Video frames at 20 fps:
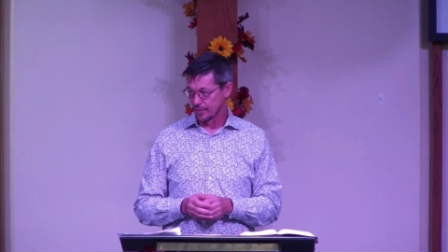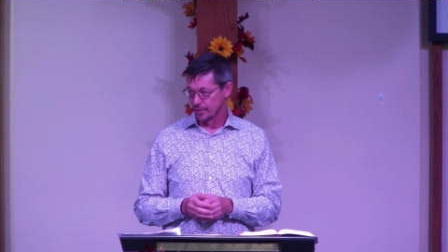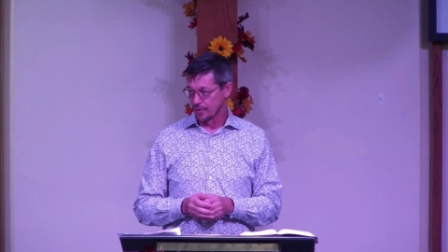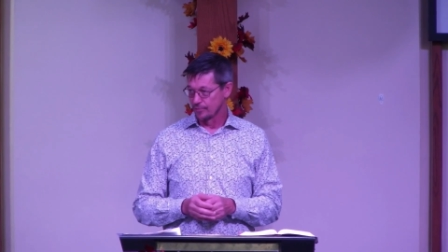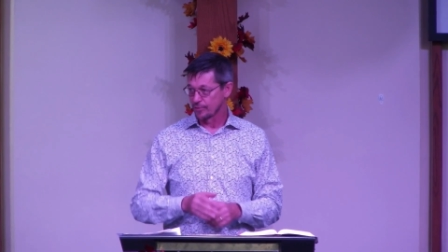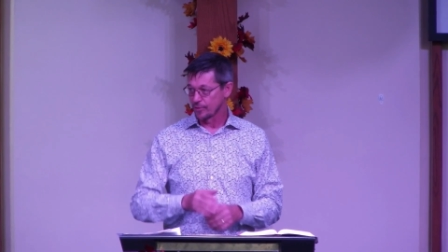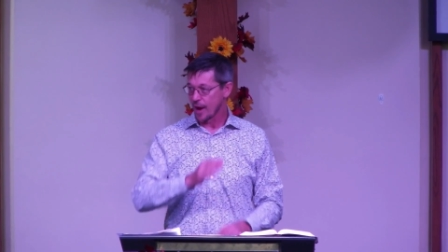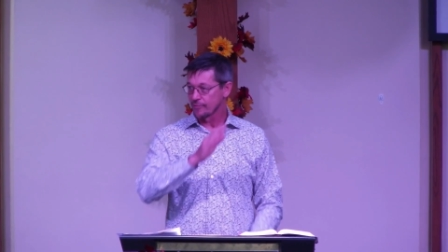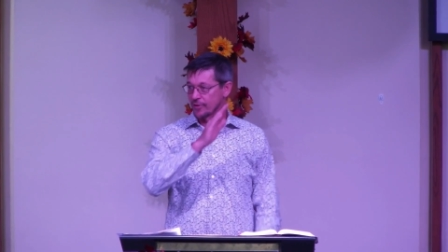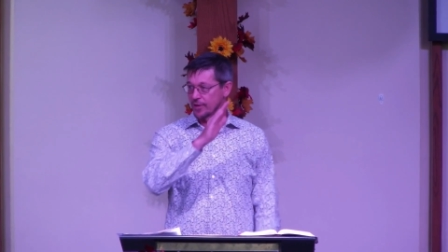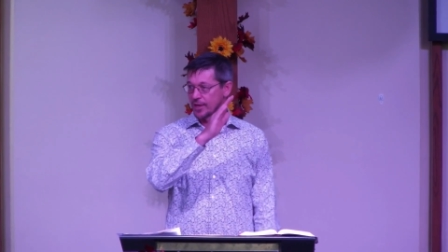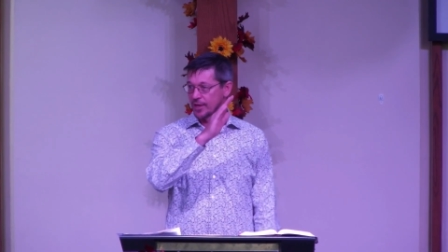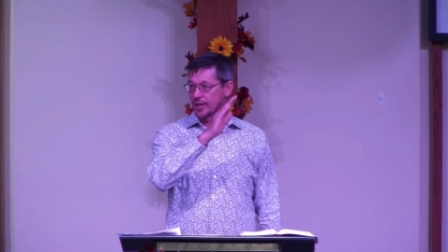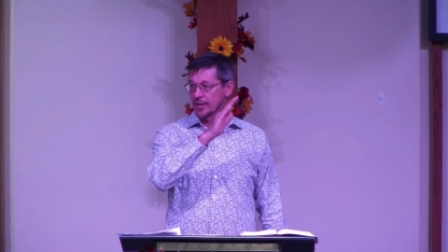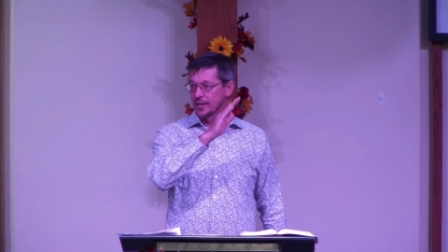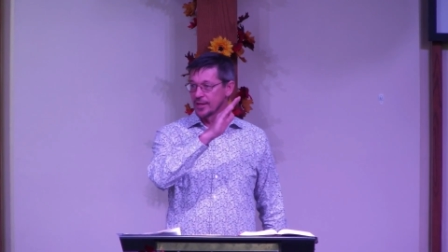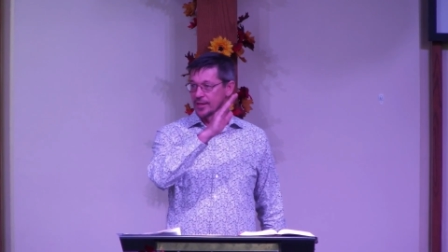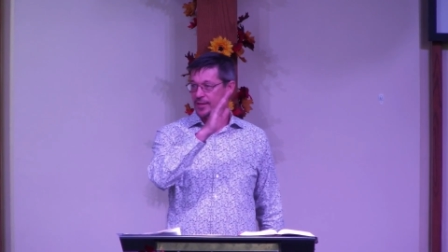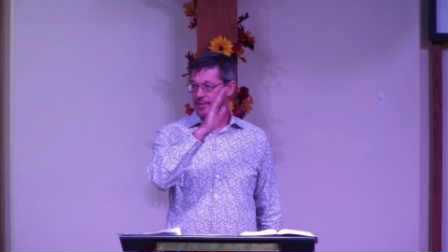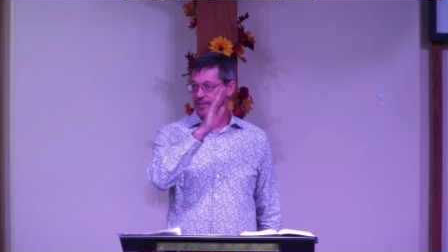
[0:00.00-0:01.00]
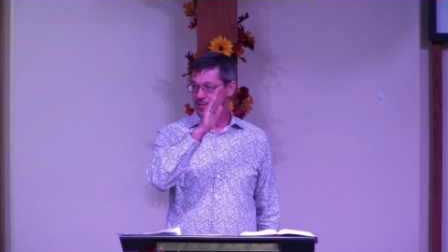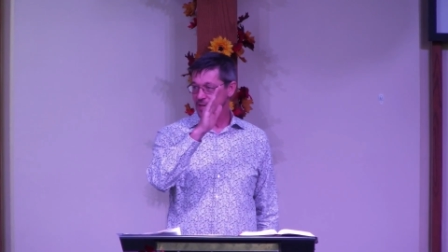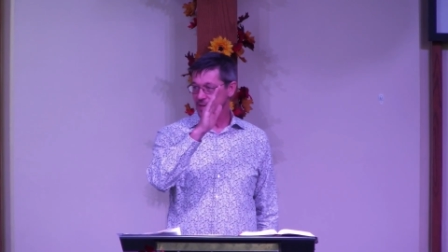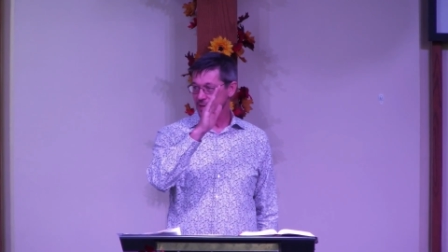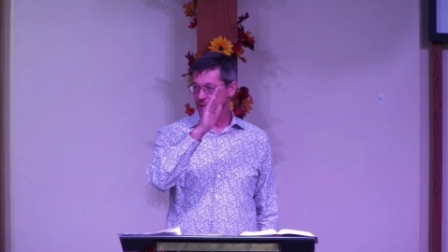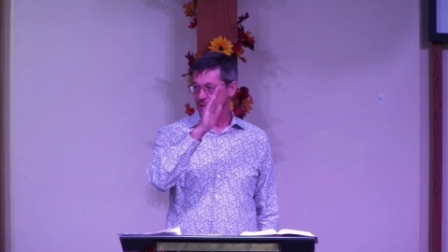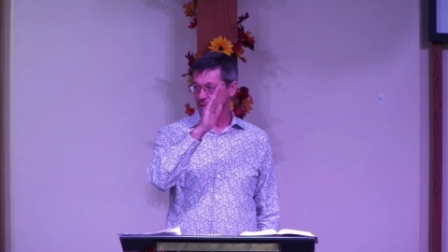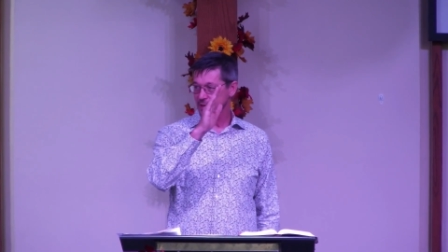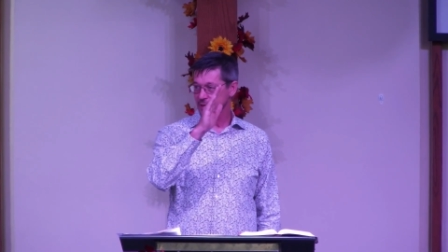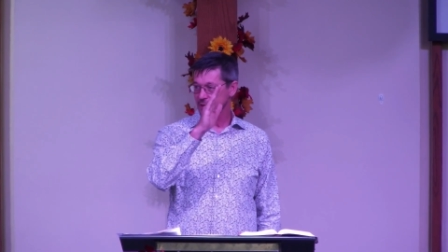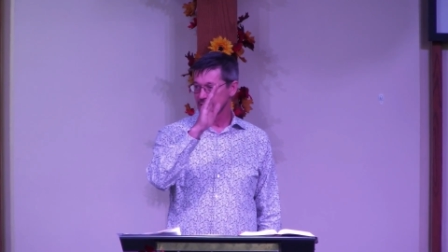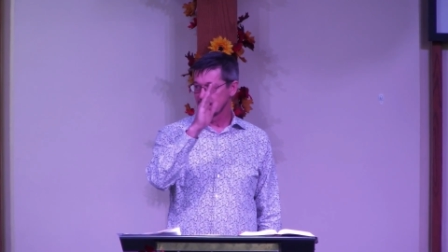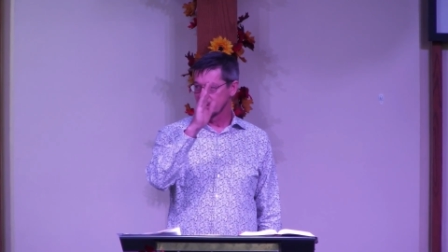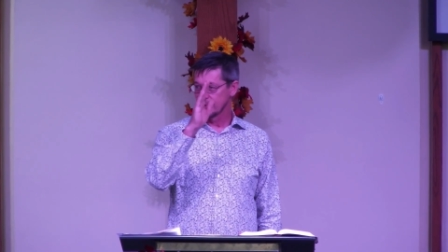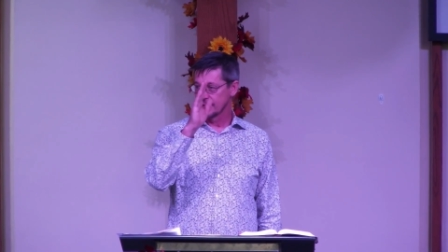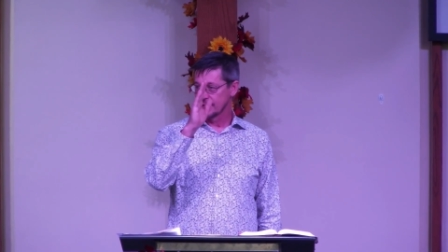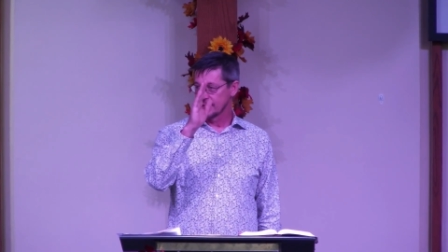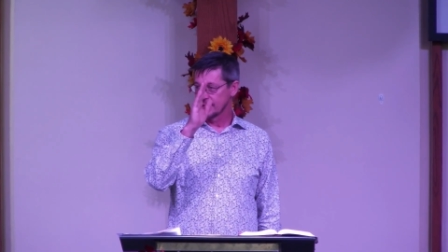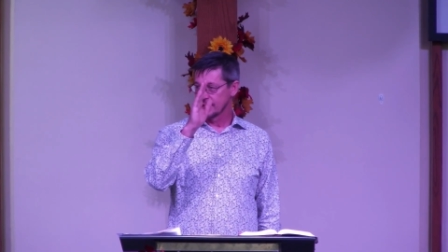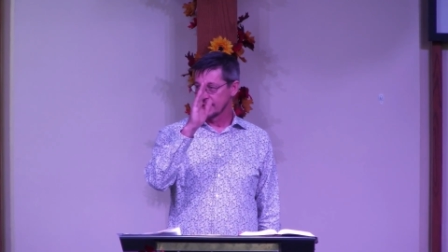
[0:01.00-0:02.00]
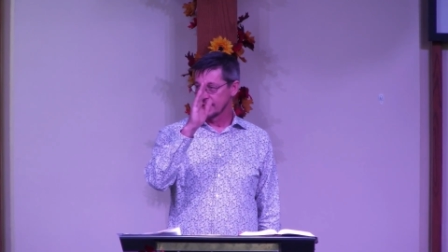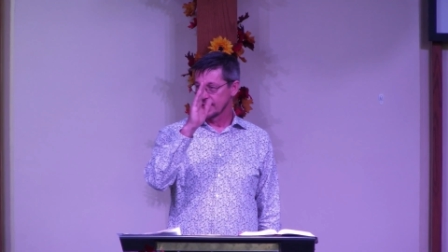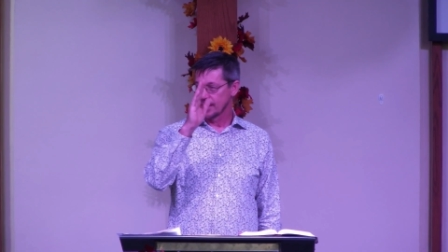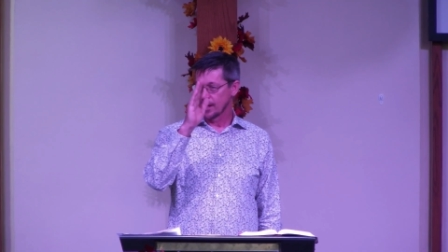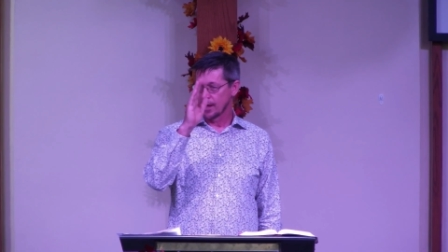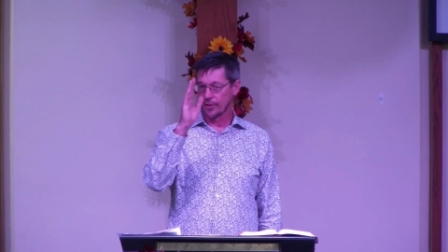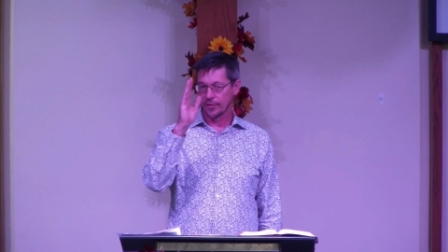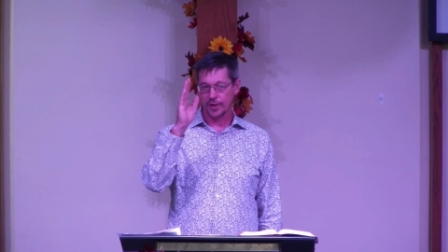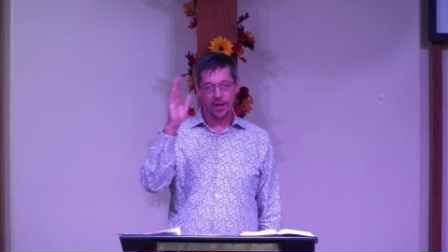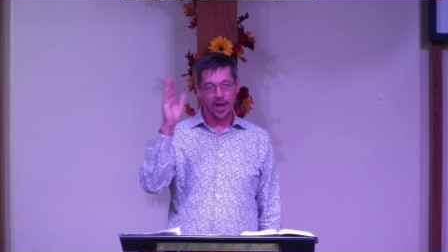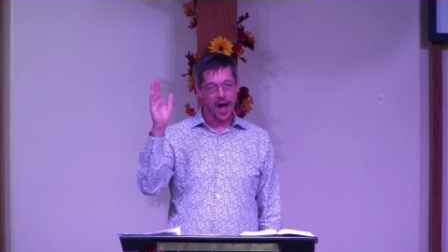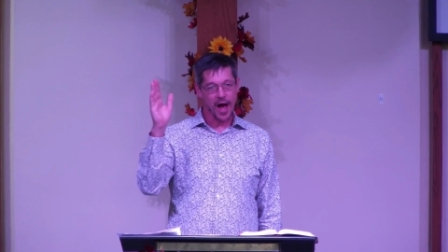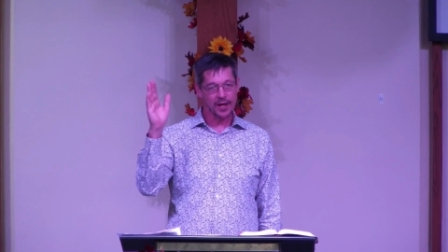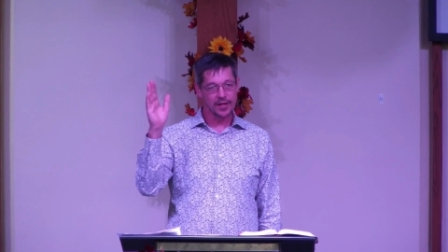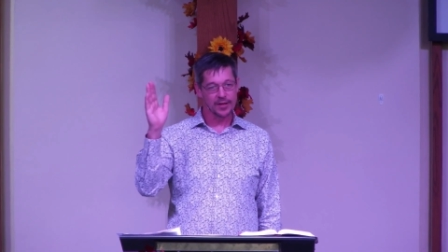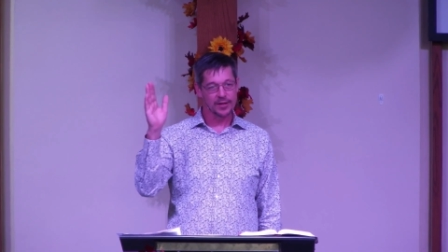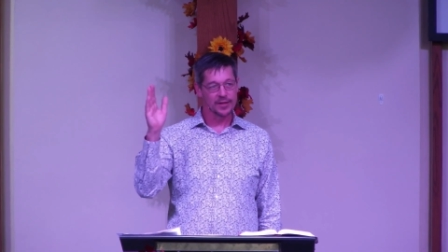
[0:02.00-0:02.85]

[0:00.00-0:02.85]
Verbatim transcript: for every tick of the clock,